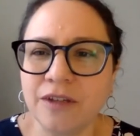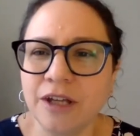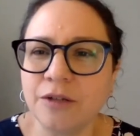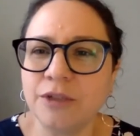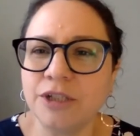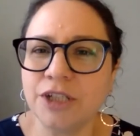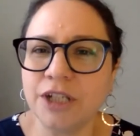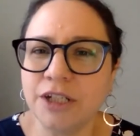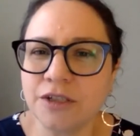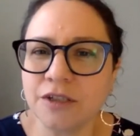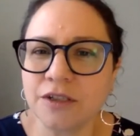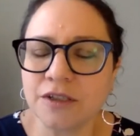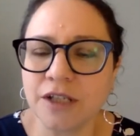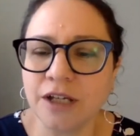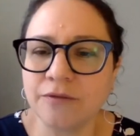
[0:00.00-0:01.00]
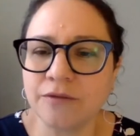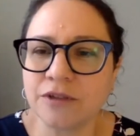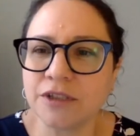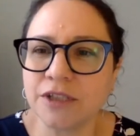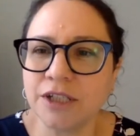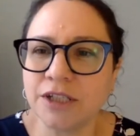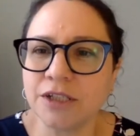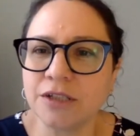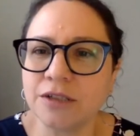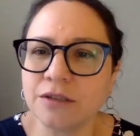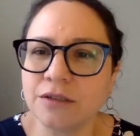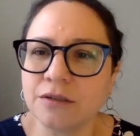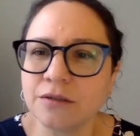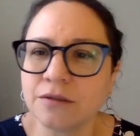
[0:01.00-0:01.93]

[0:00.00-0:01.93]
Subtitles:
How do we change this conversation?